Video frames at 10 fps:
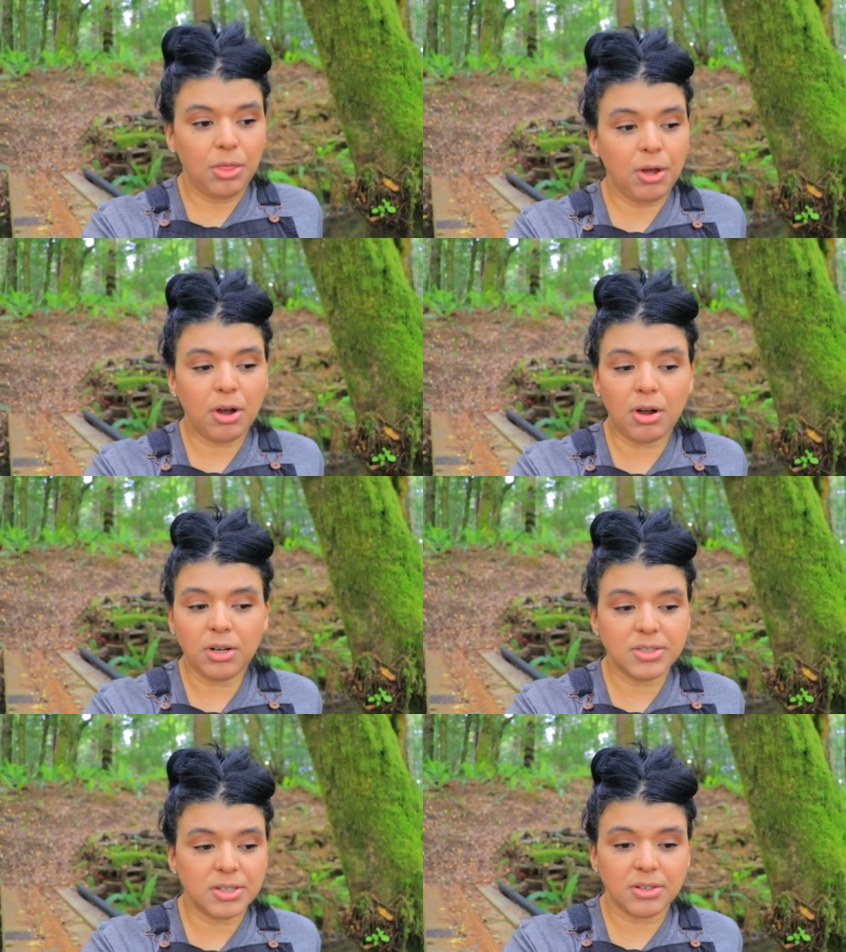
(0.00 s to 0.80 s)
there
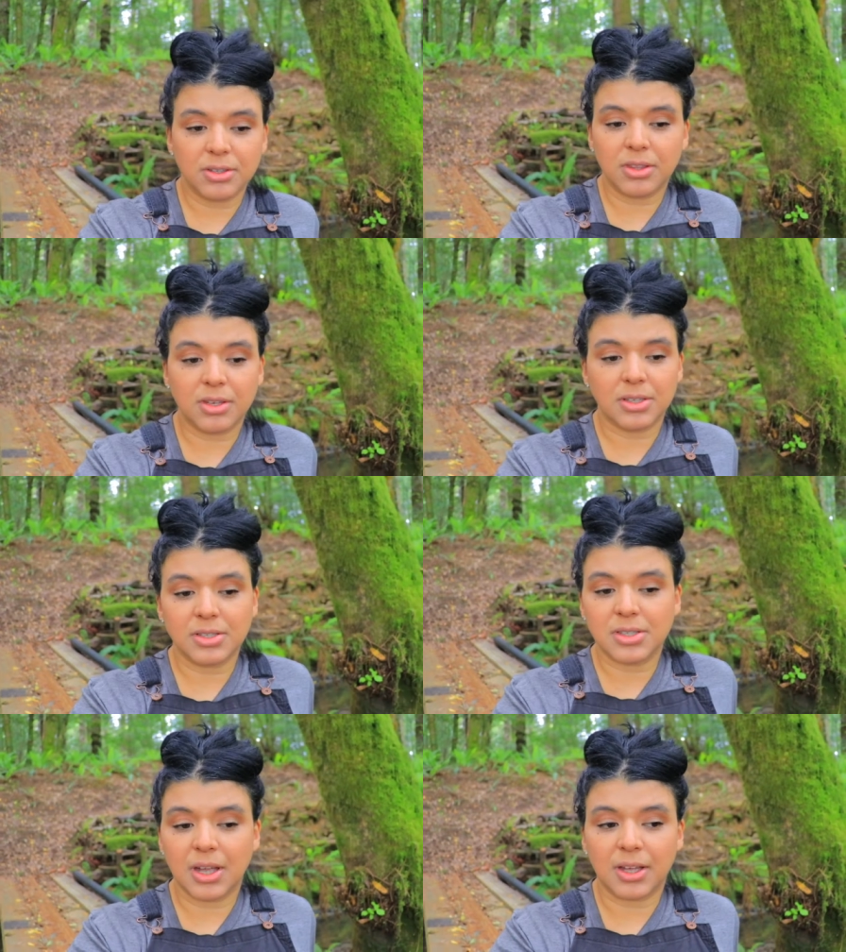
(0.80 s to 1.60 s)
are certain
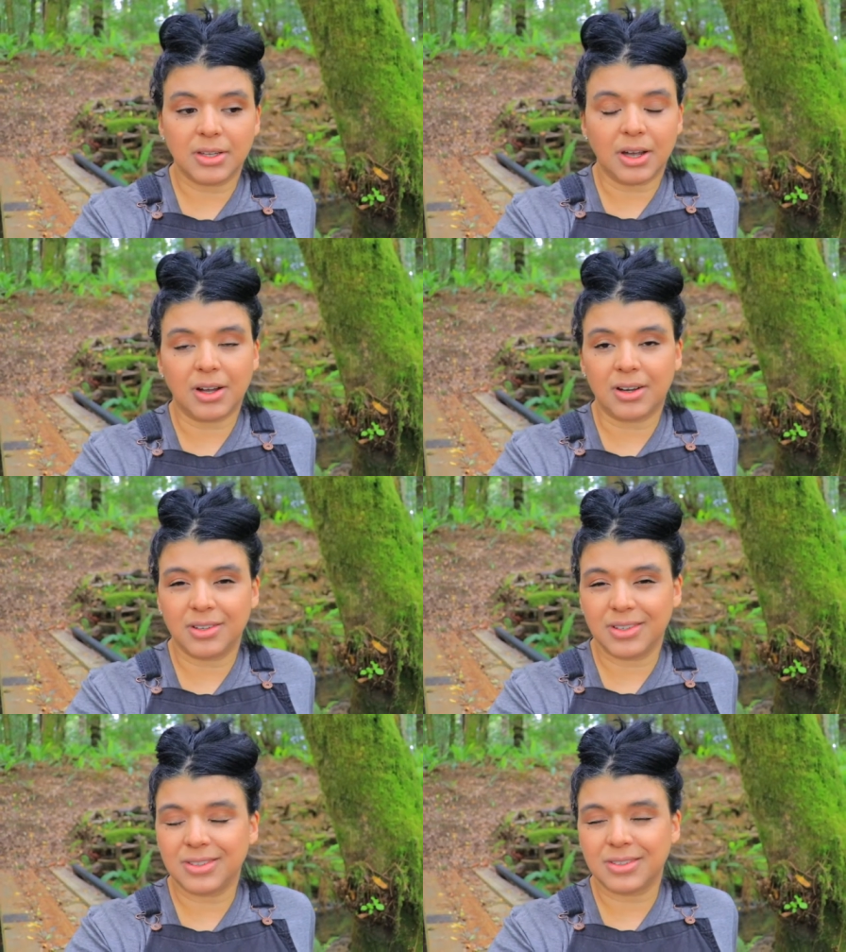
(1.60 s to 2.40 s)
things that are,
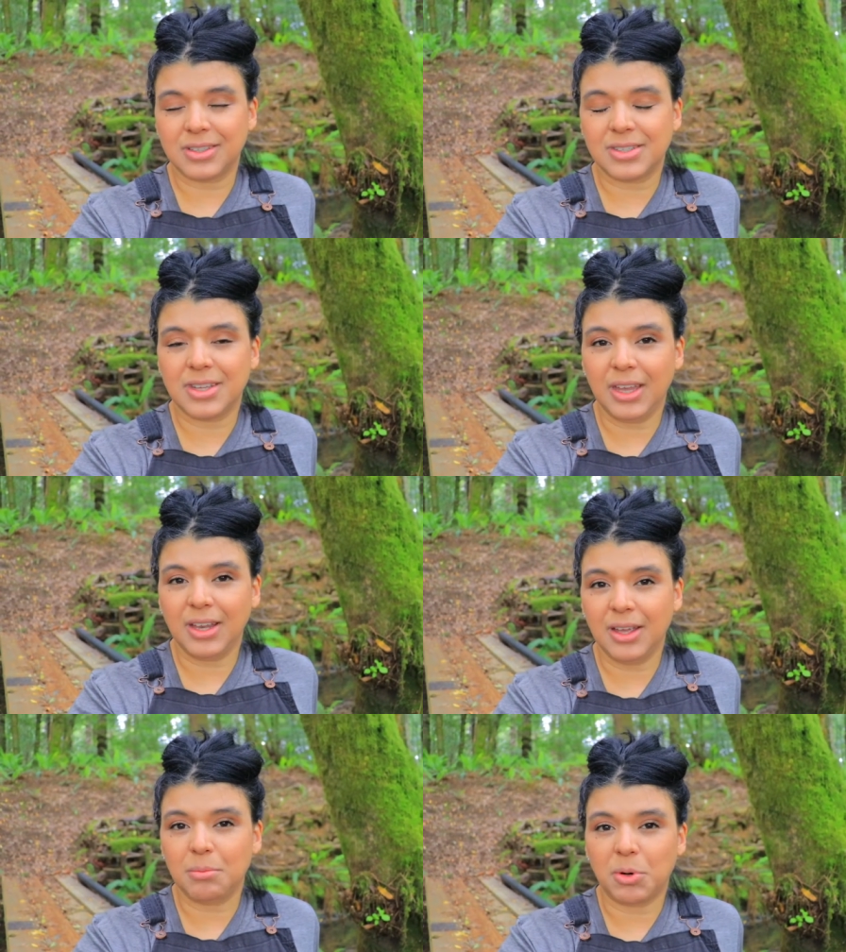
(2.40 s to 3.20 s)
it's
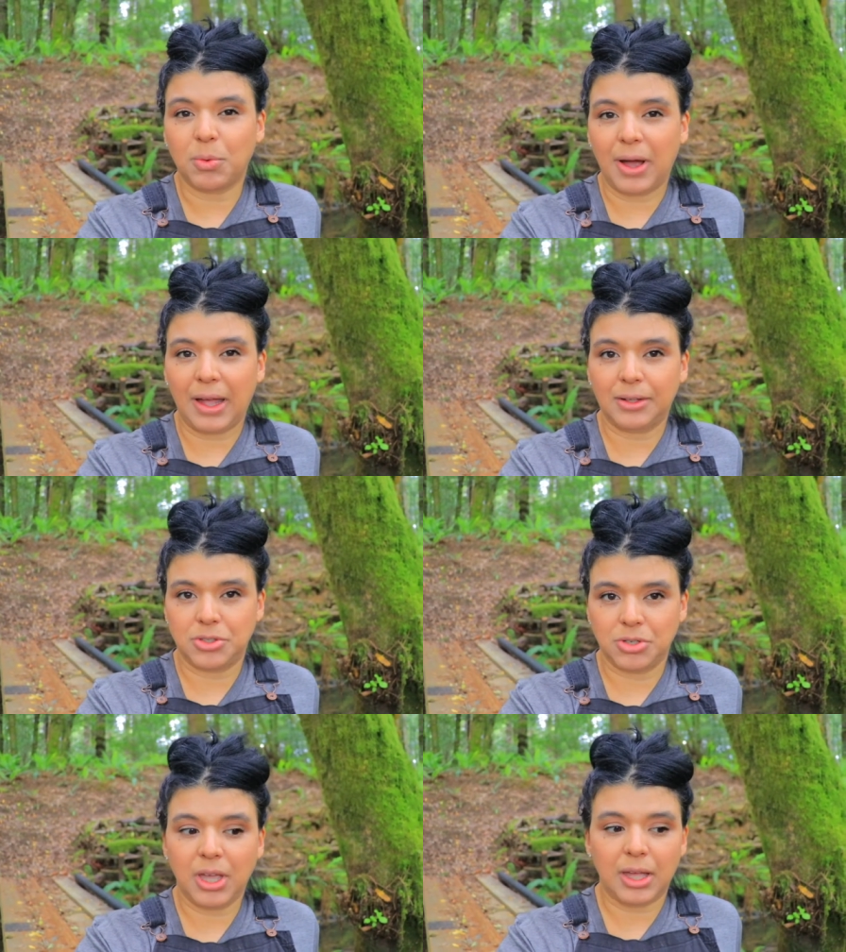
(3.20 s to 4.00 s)
taking him a while
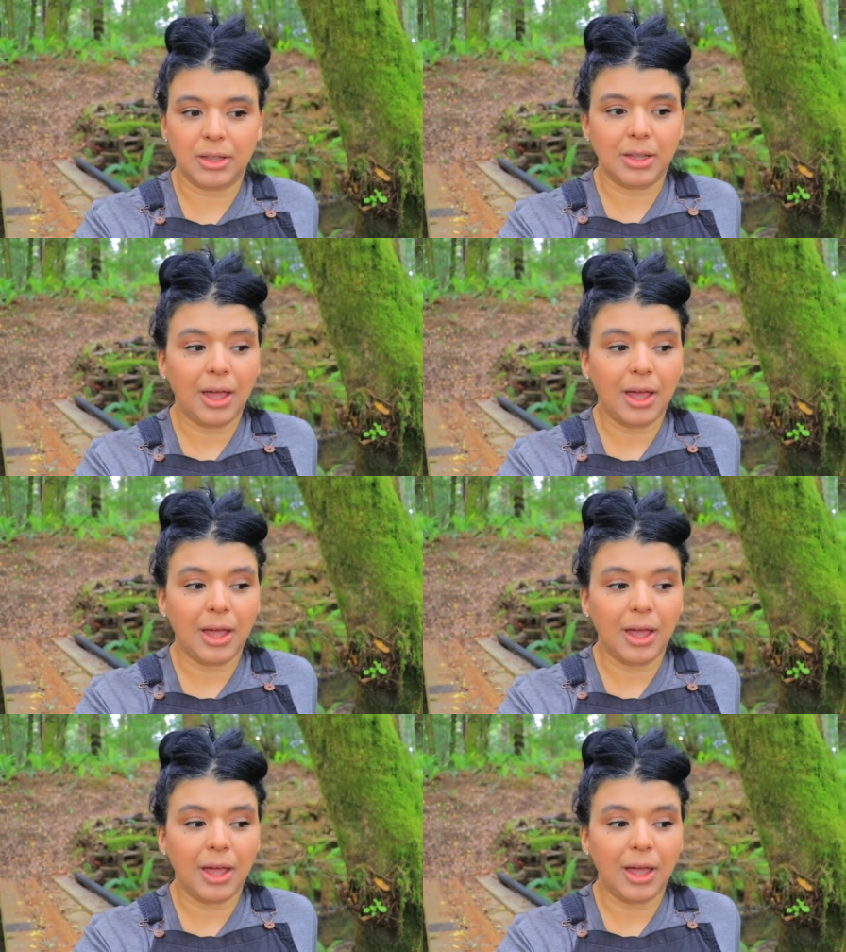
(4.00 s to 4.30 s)
to get.